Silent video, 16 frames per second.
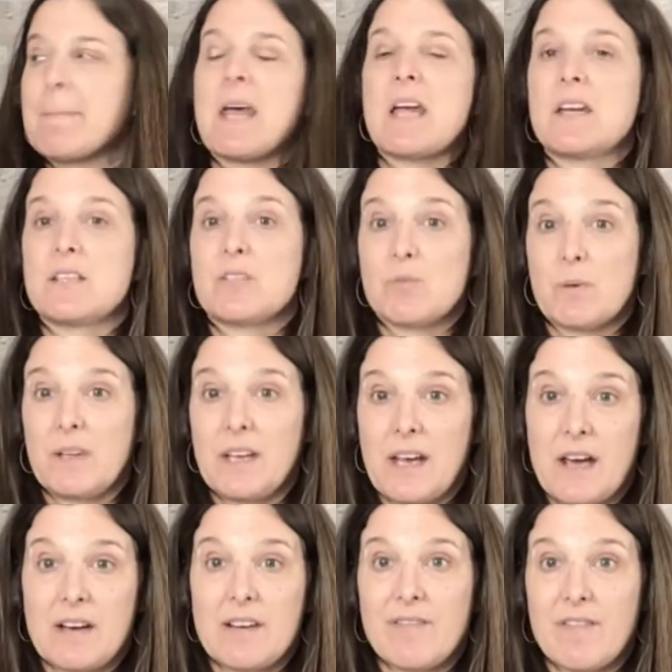it's really
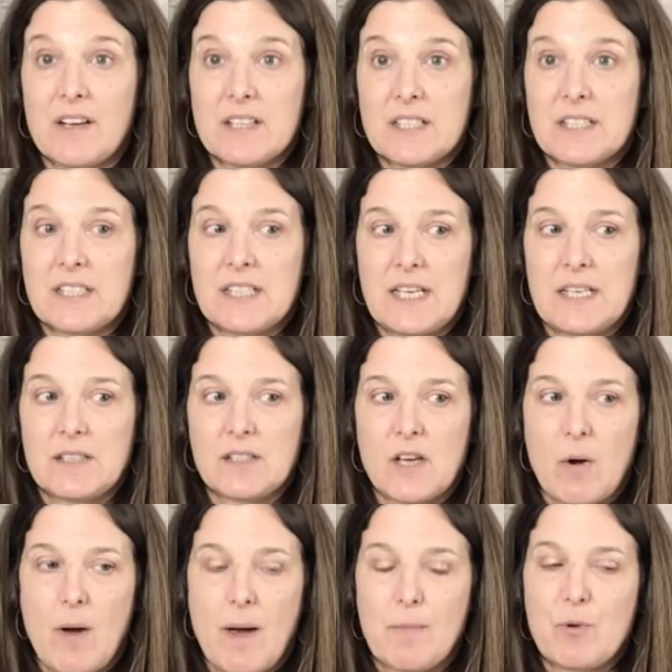kind of fun to see. So
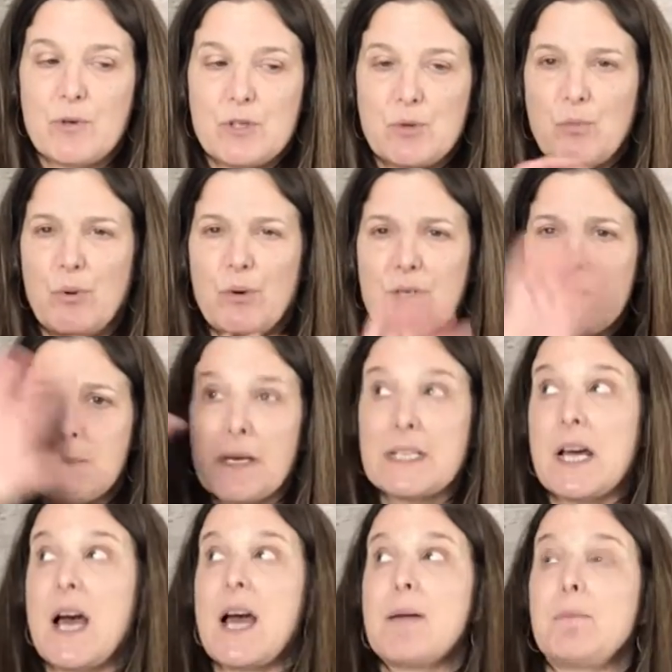I'm going to put my
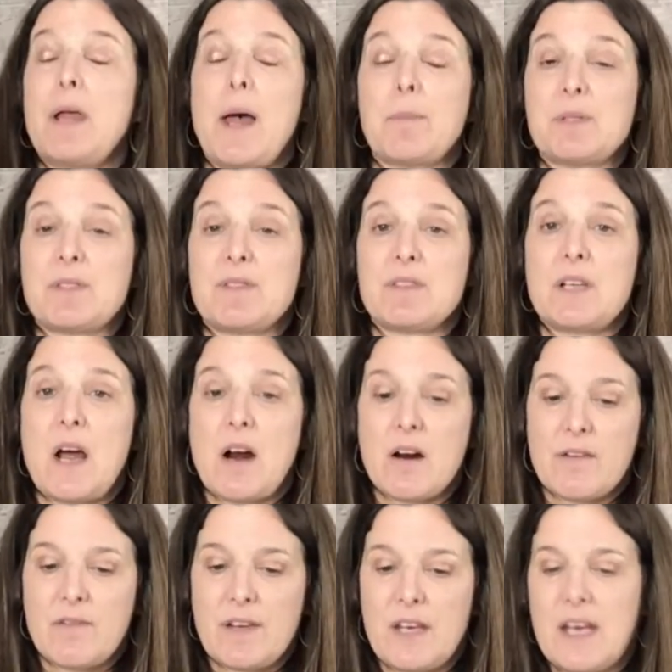time-lapse
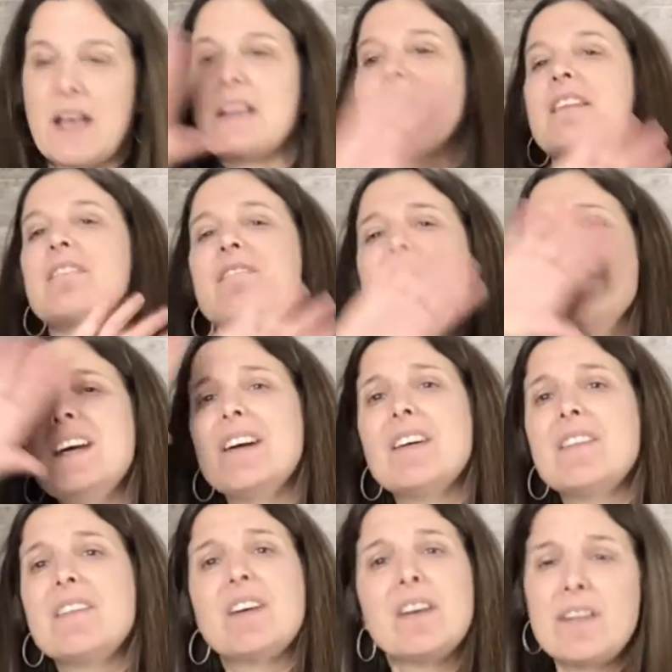photography at the
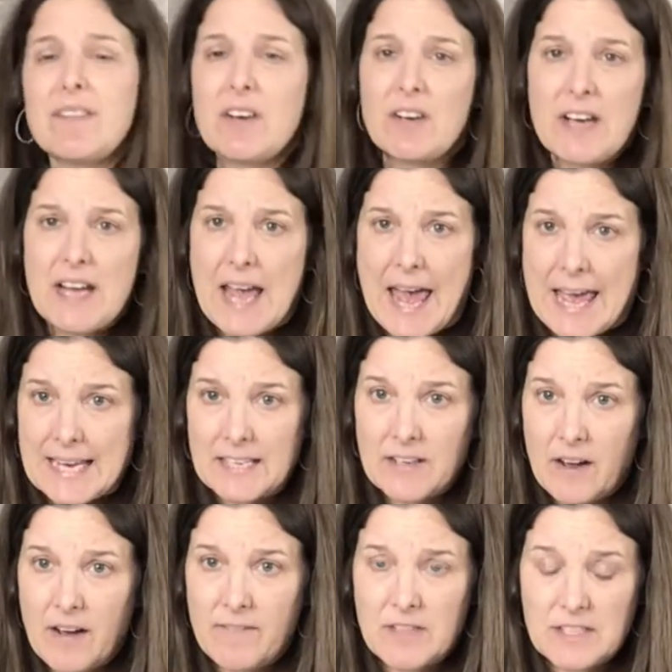very, very, very
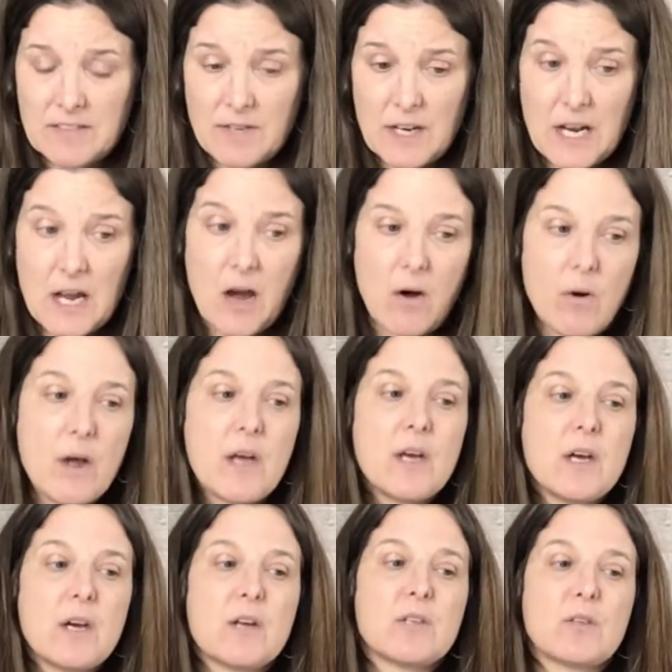end of this video
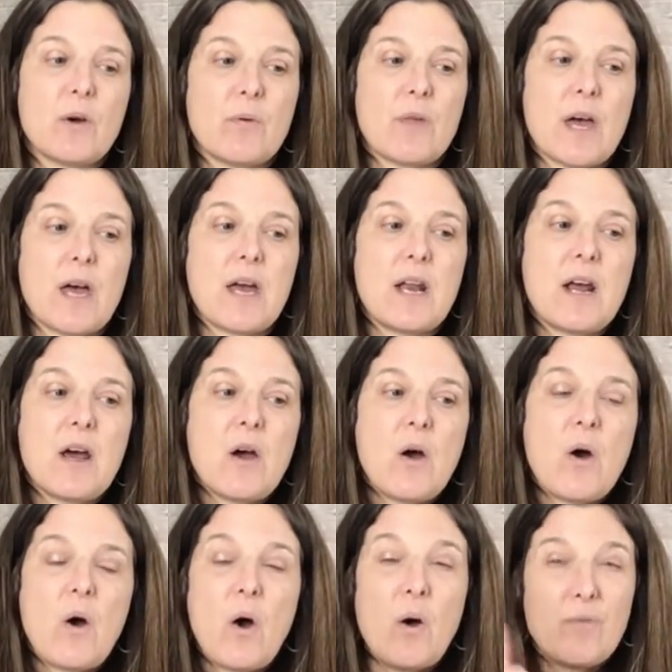so that
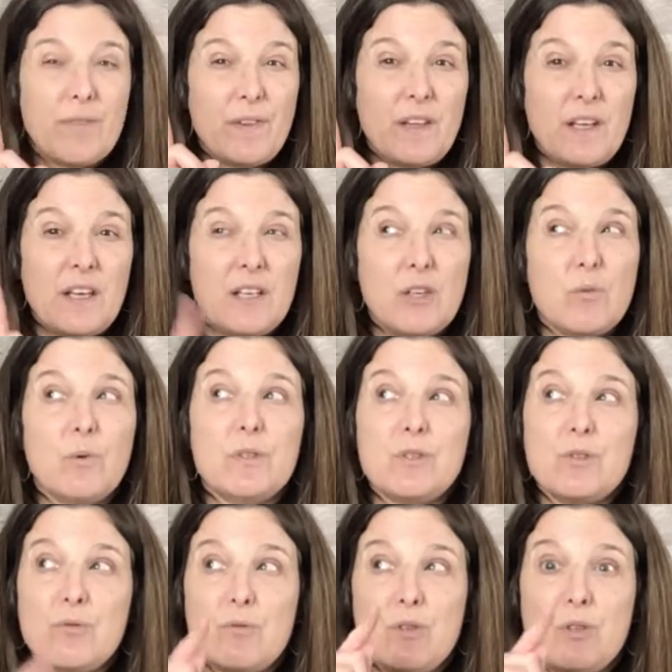hopefully you will
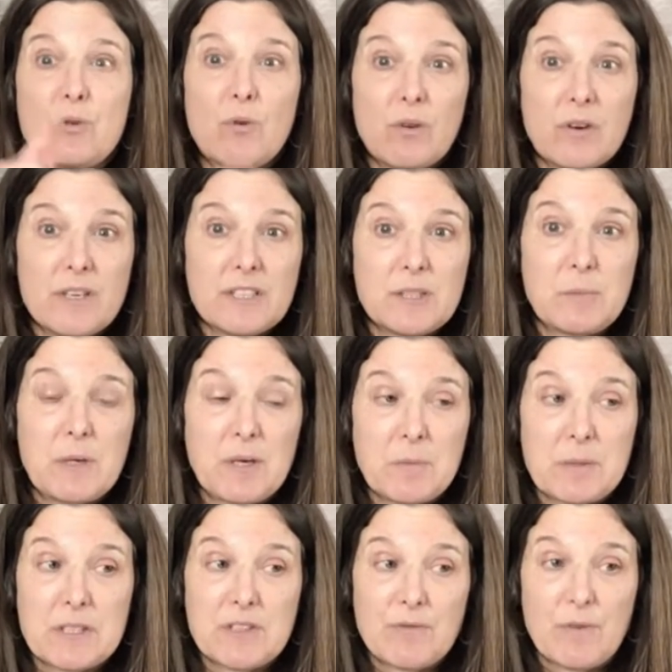do your
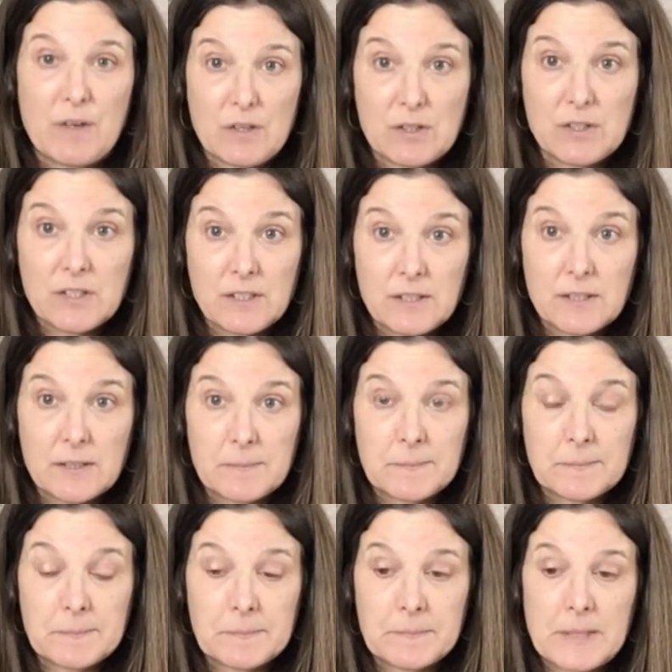experiment first
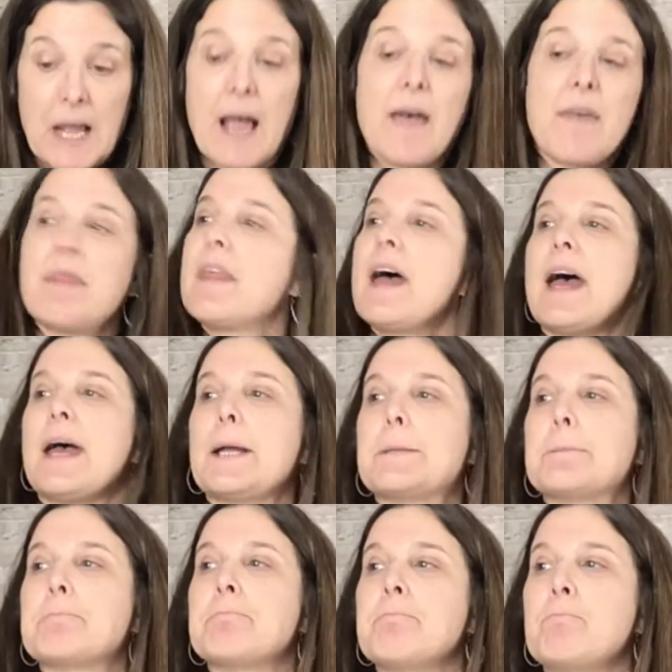and
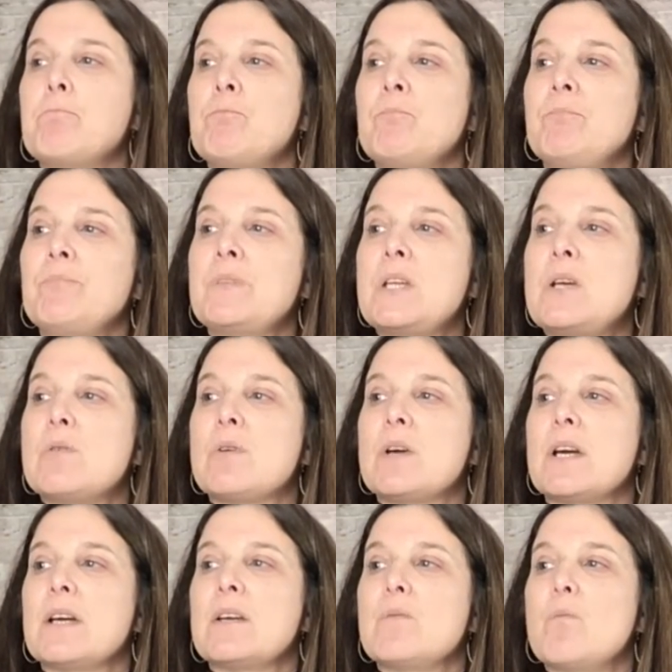then you
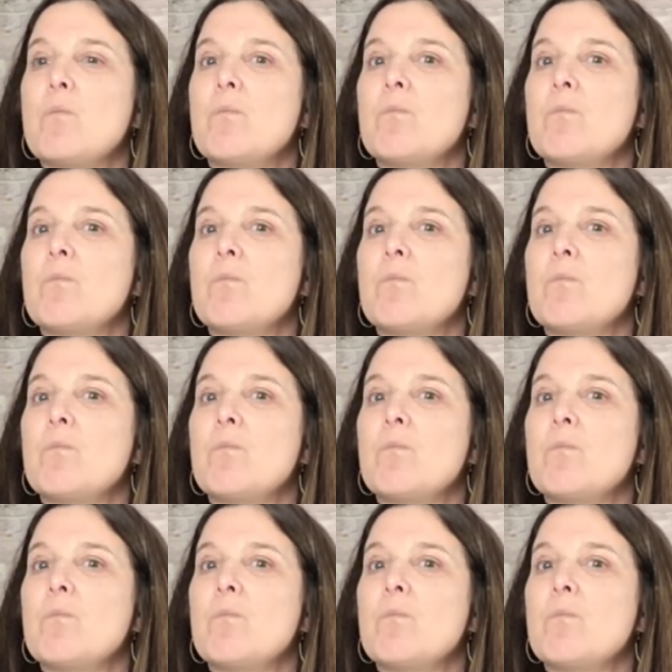can